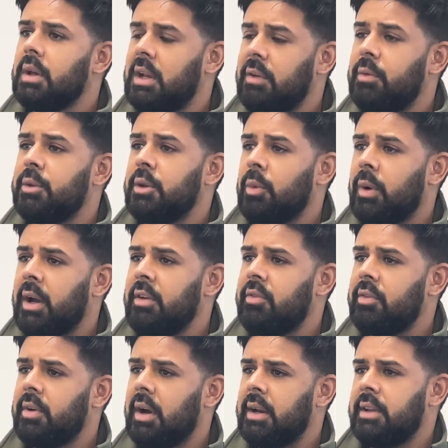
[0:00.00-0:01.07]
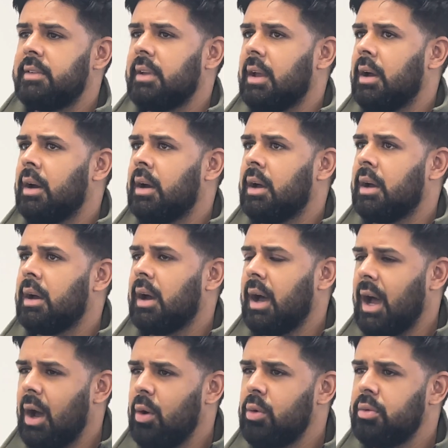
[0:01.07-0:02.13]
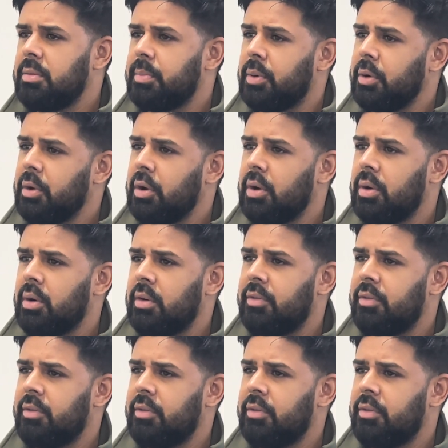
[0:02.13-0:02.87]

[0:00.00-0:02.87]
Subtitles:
You live with your wife? And is it a house, bungalow,